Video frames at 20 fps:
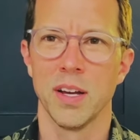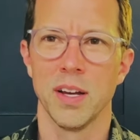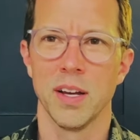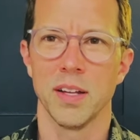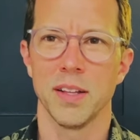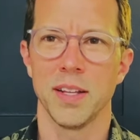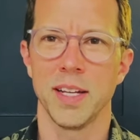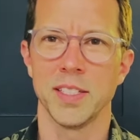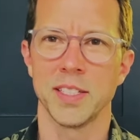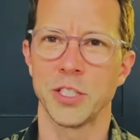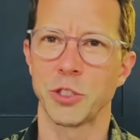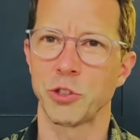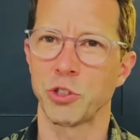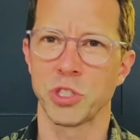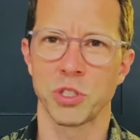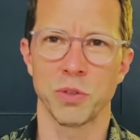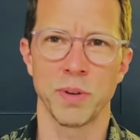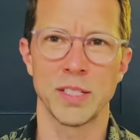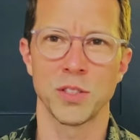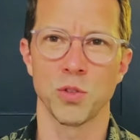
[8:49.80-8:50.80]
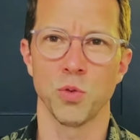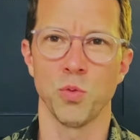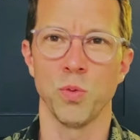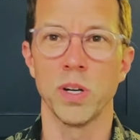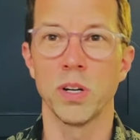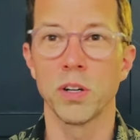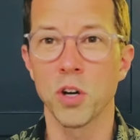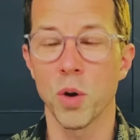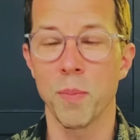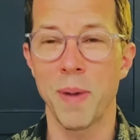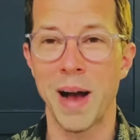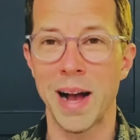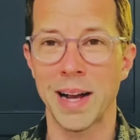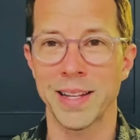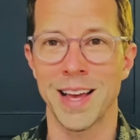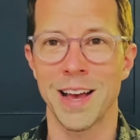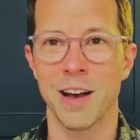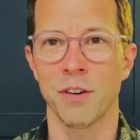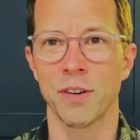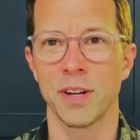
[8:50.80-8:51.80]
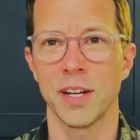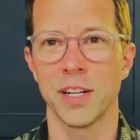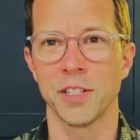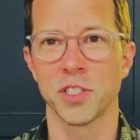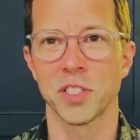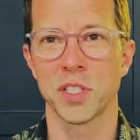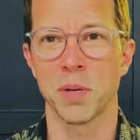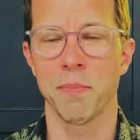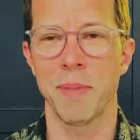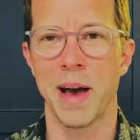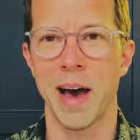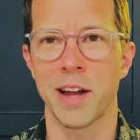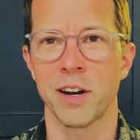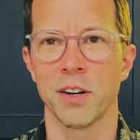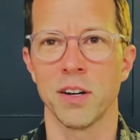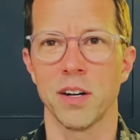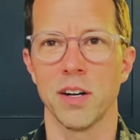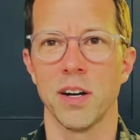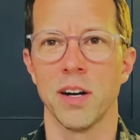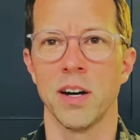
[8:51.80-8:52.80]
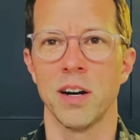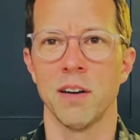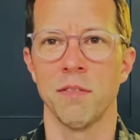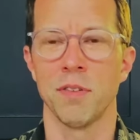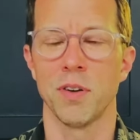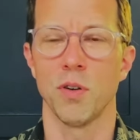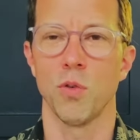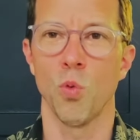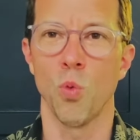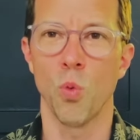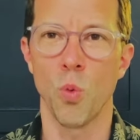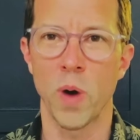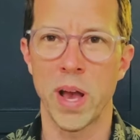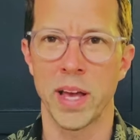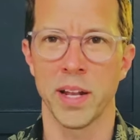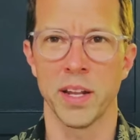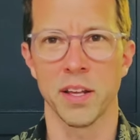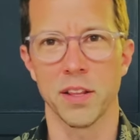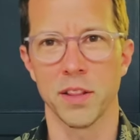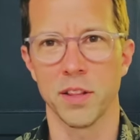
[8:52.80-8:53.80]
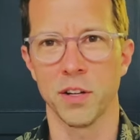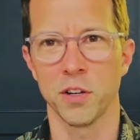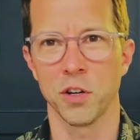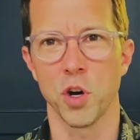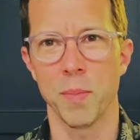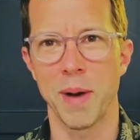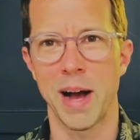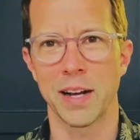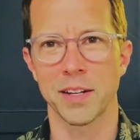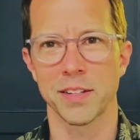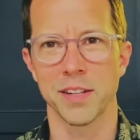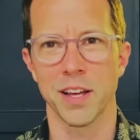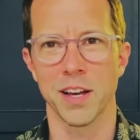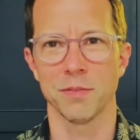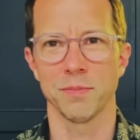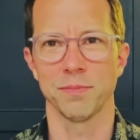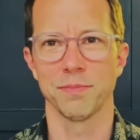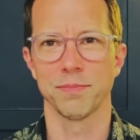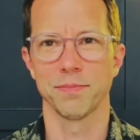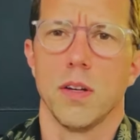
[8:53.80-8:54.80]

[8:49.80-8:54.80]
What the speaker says: These interest rates will go back down. It's just a matter of when they'll go back down.